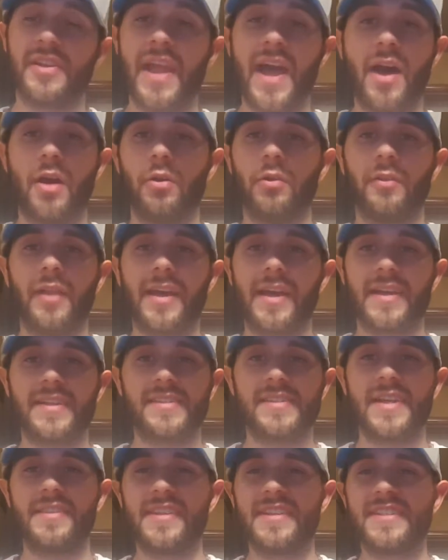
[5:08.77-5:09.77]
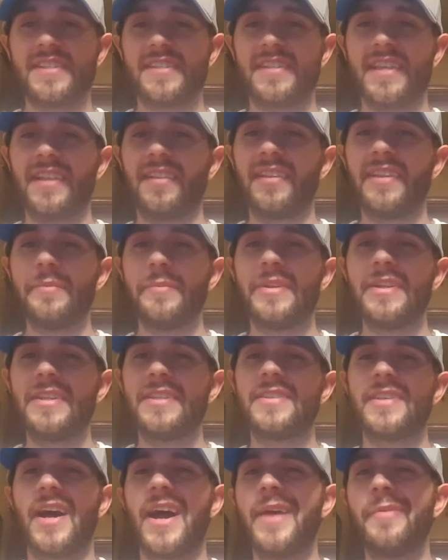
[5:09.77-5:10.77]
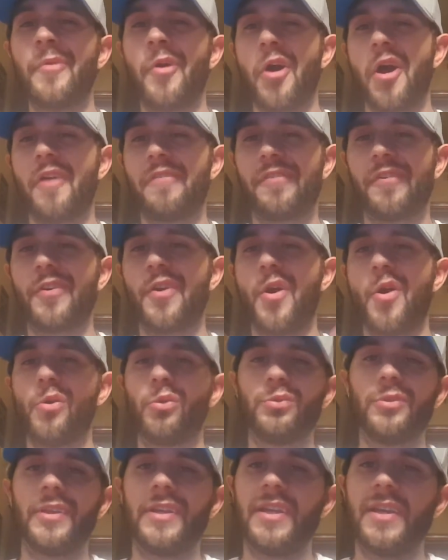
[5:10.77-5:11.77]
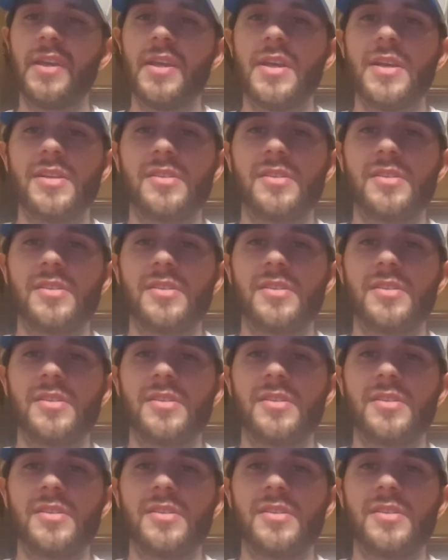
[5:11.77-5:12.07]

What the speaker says: Now, like I said, this is a limited time offer only,